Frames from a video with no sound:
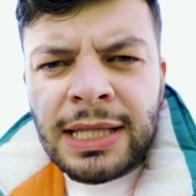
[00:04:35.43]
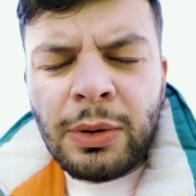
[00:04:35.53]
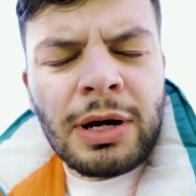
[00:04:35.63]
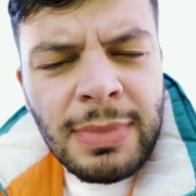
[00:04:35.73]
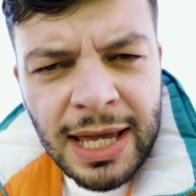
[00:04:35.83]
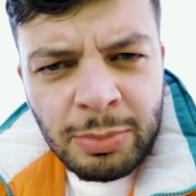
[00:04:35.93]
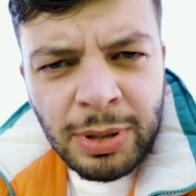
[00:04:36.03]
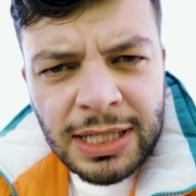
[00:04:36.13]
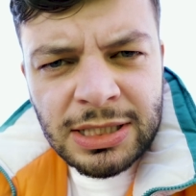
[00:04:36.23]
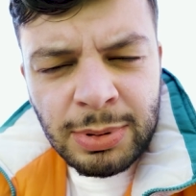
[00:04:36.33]
Now, I may
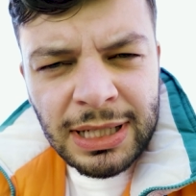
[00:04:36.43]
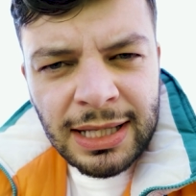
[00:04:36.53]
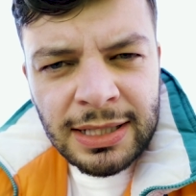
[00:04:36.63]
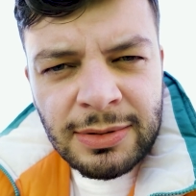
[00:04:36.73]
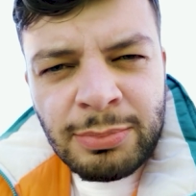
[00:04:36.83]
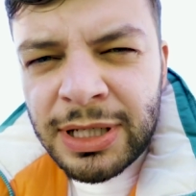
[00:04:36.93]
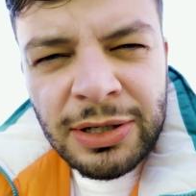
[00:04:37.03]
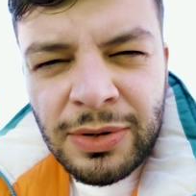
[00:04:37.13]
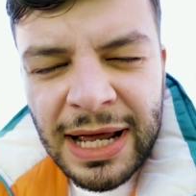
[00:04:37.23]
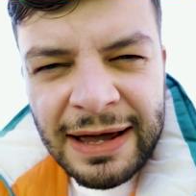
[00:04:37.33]
appear to be in London, but
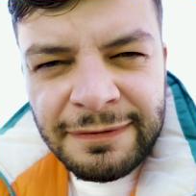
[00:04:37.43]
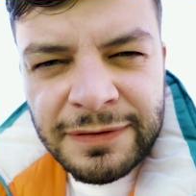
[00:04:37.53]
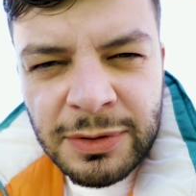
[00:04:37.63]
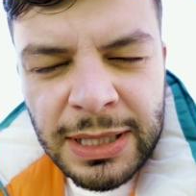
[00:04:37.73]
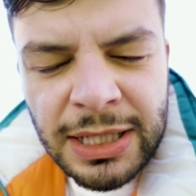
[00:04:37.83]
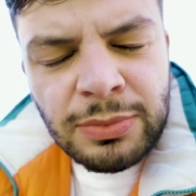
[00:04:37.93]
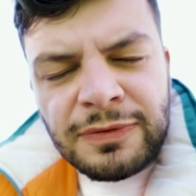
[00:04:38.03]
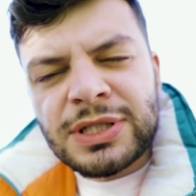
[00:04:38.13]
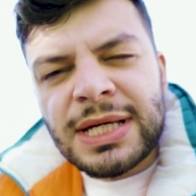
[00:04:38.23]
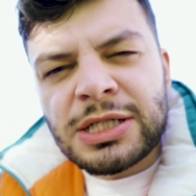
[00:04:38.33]
I don't have to be, because
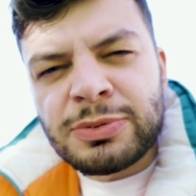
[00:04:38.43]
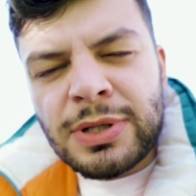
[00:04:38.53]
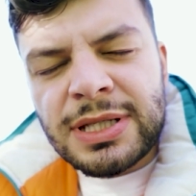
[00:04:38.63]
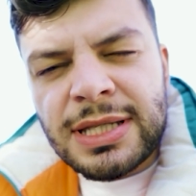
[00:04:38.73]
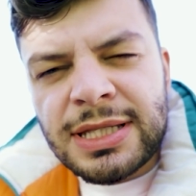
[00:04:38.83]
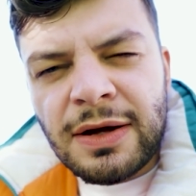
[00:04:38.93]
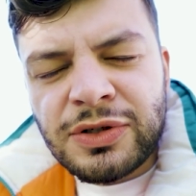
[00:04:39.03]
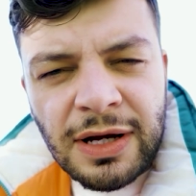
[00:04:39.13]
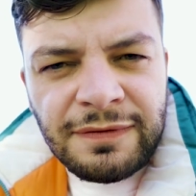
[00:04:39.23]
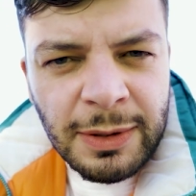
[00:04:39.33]
with today's sponsor,
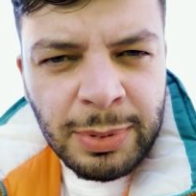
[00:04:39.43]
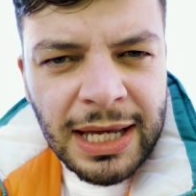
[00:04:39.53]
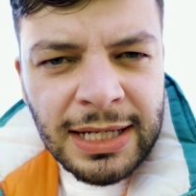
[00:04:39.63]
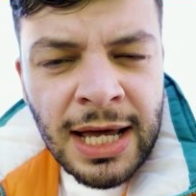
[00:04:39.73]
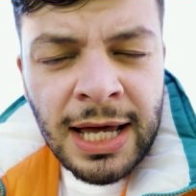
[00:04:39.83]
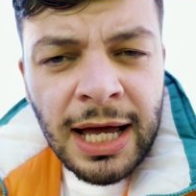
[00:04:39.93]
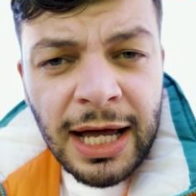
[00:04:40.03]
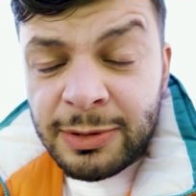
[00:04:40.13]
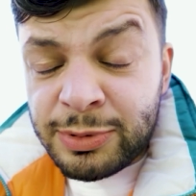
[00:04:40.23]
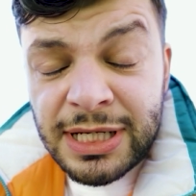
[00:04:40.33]
Surfshark VPN,
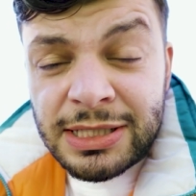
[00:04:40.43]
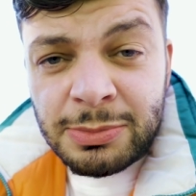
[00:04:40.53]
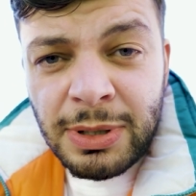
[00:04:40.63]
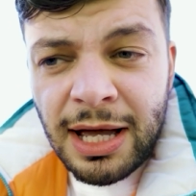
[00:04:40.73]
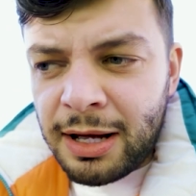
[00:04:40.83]
I can pretend to be